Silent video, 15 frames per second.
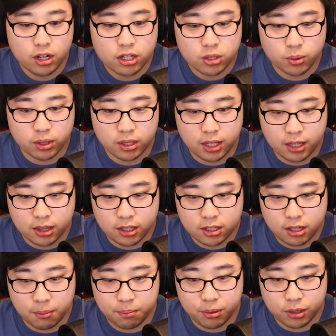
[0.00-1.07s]
So we're gonna take
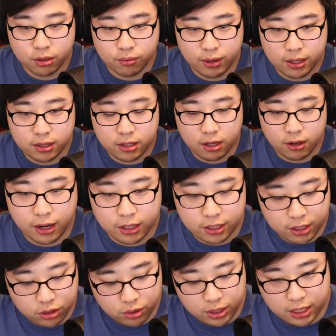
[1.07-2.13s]
this and put it right and
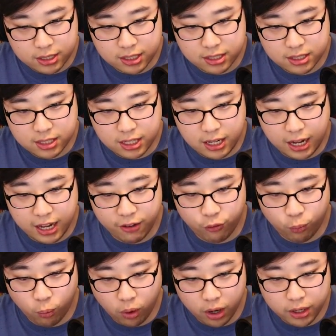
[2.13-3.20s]
as you guys can see, I have
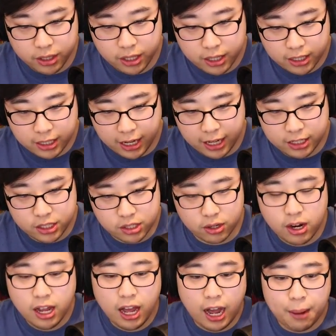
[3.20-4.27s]
1 canister.
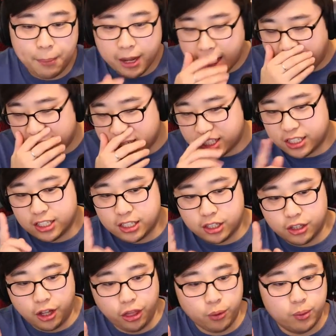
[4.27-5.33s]
I might actually need
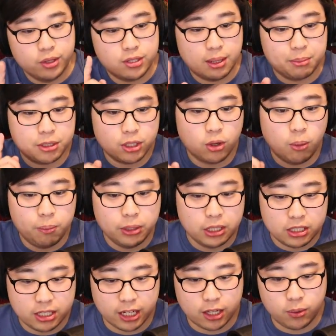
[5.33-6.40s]
another one, so I'm gonna go build a
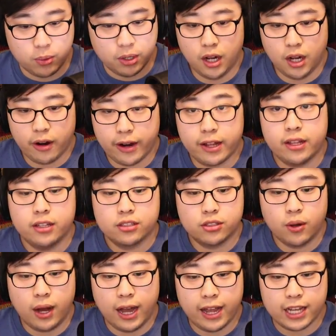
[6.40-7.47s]
second All right,
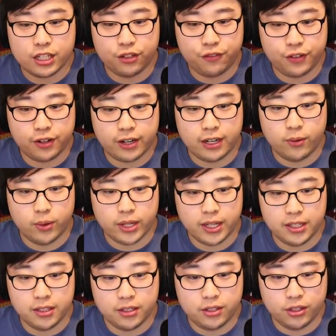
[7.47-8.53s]
so I actually figured out what I
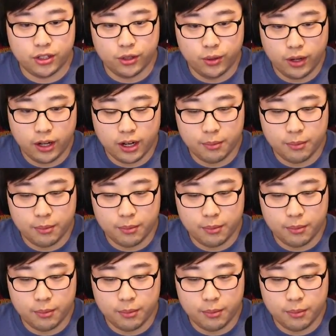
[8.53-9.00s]
needed to do.